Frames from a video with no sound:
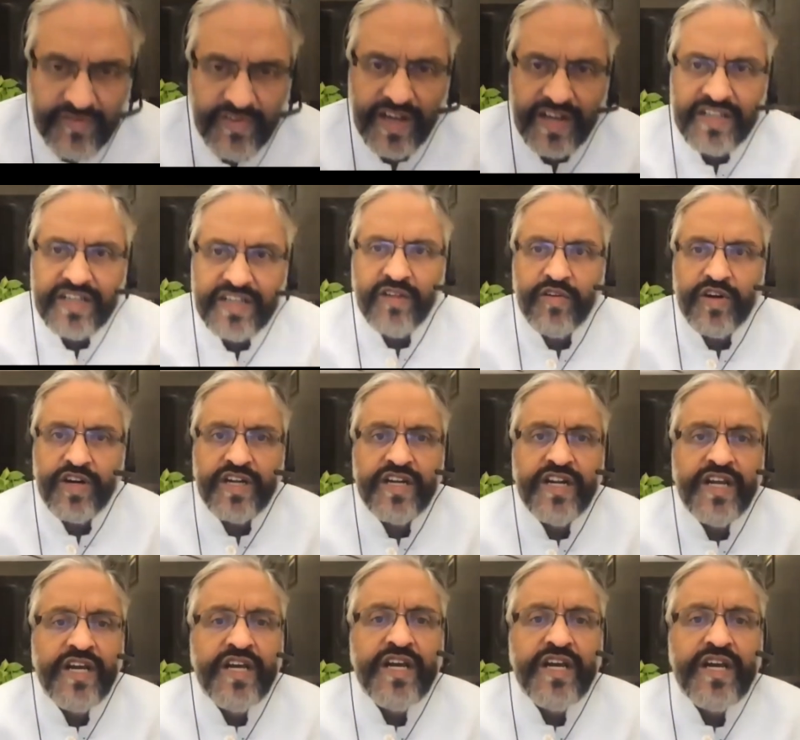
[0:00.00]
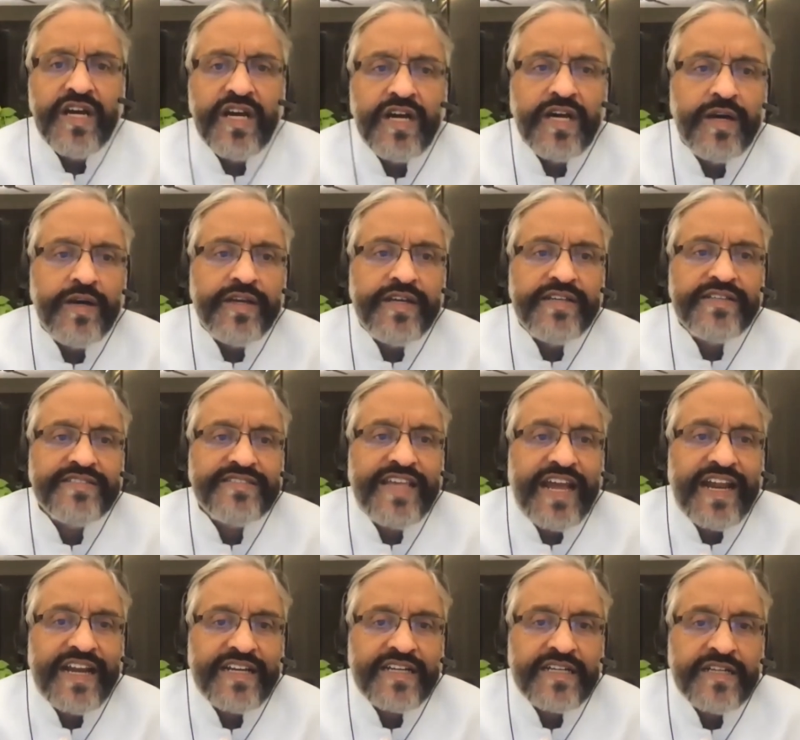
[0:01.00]
well covered, is
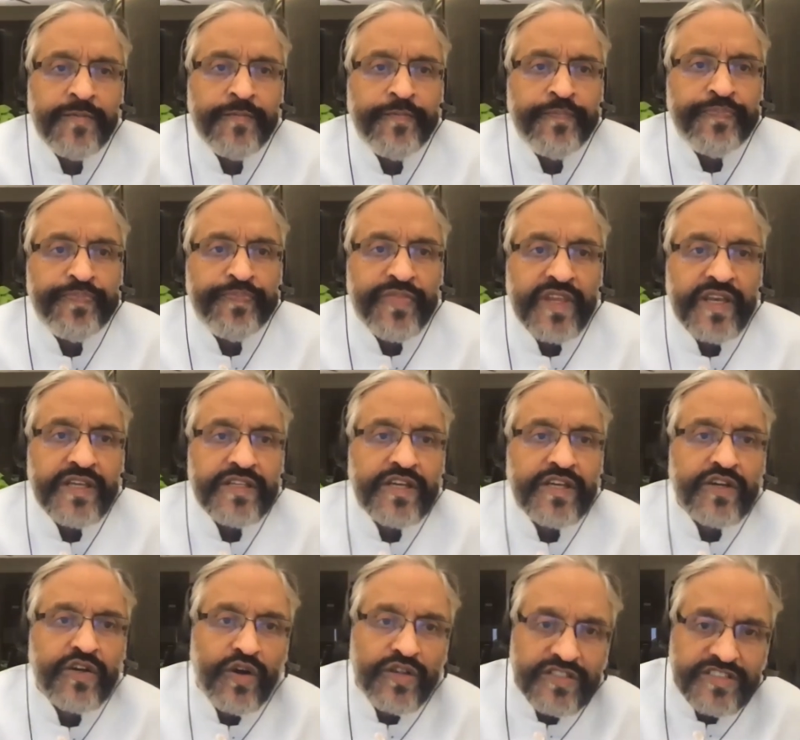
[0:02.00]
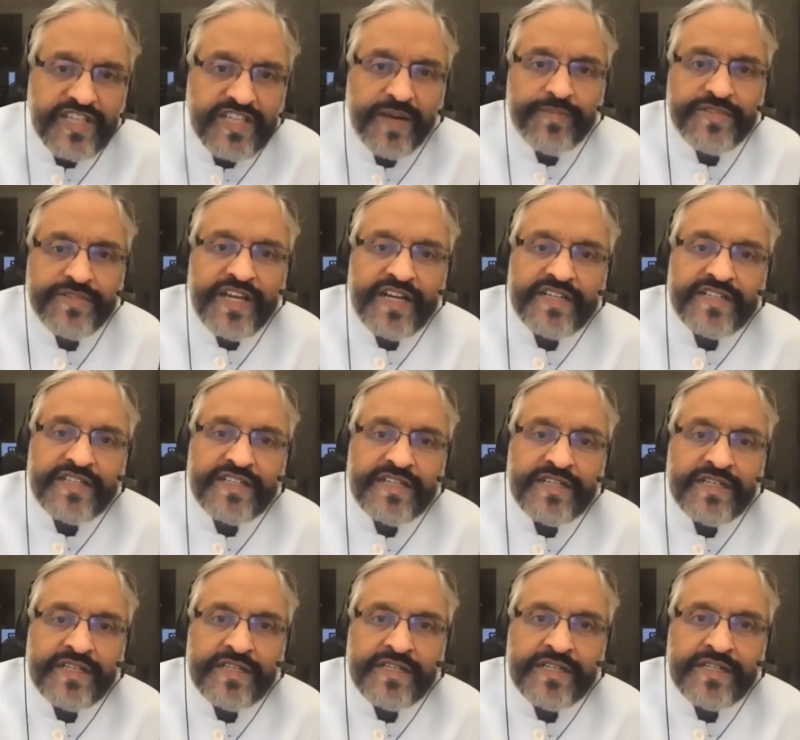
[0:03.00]
that the concept that
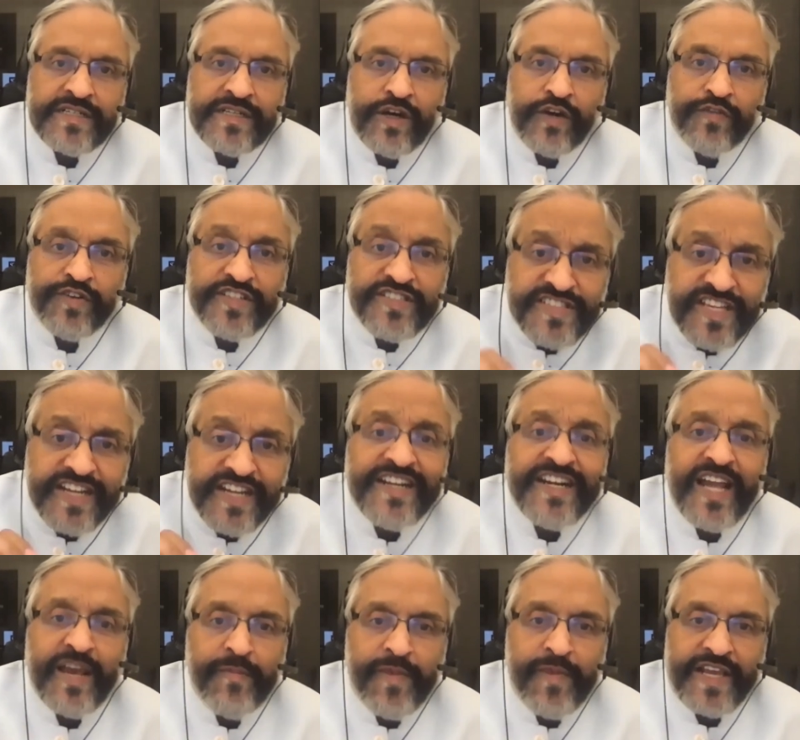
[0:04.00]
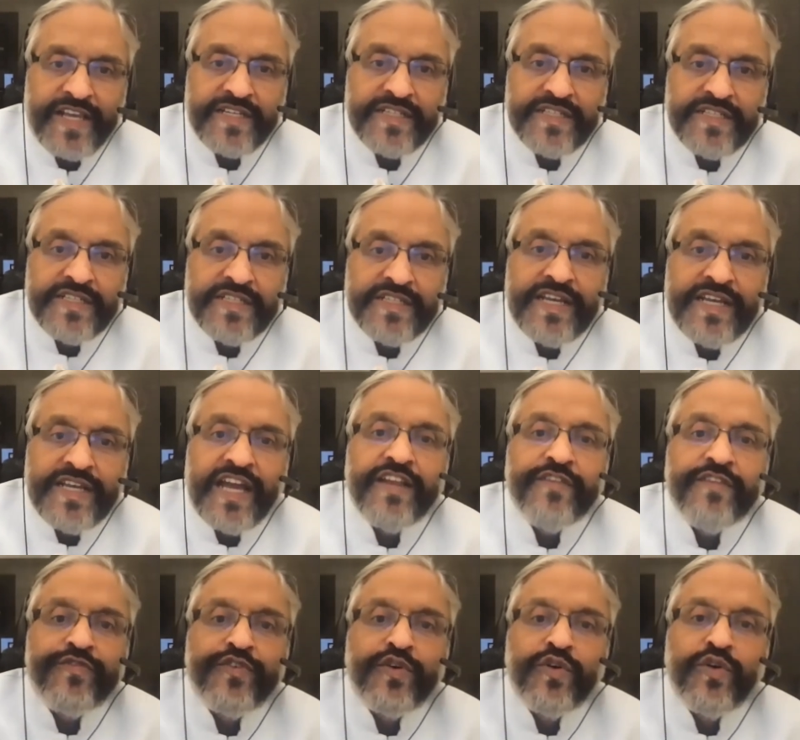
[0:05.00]
of a syndemic. And
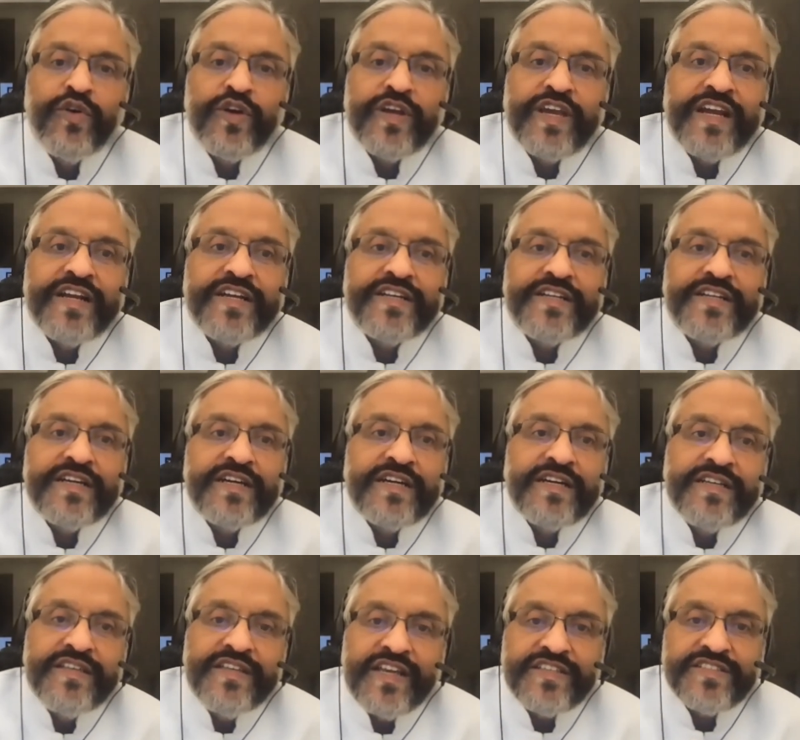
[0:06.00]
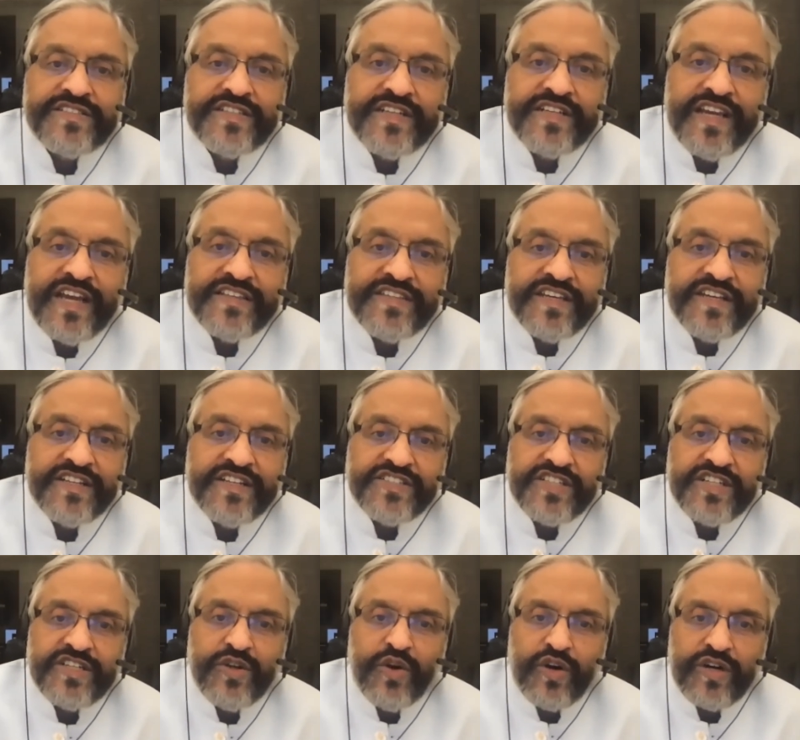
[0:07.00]
if you look at yesterday, I think
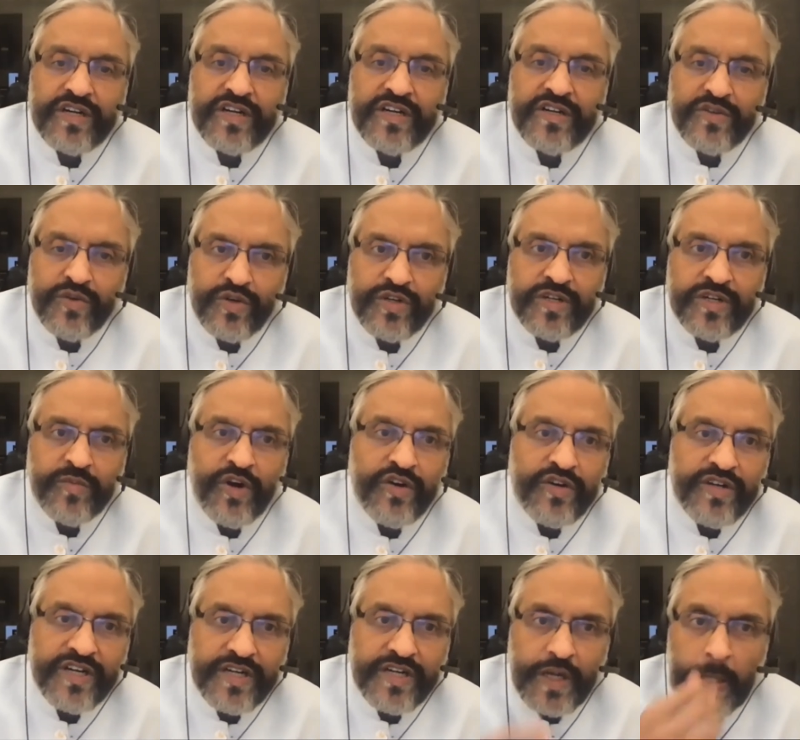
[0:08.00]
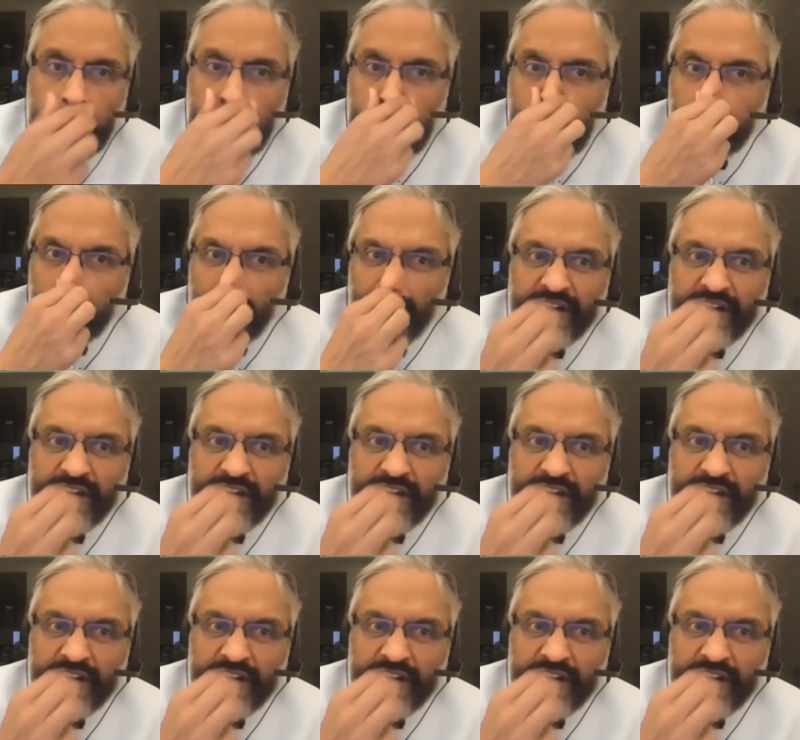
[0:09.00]
Richard Horton wrote about it. But